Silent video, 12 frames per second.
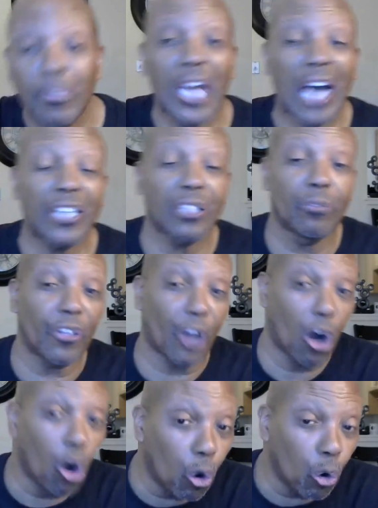me not to
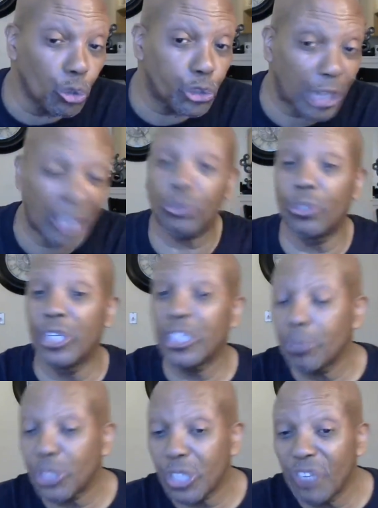withhold sexual
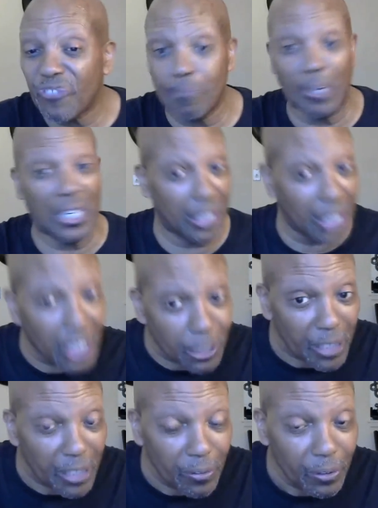intimacy from my
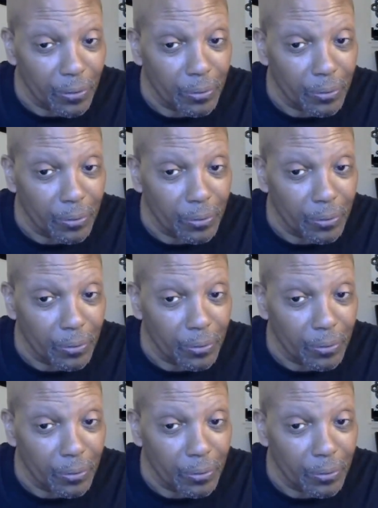husband.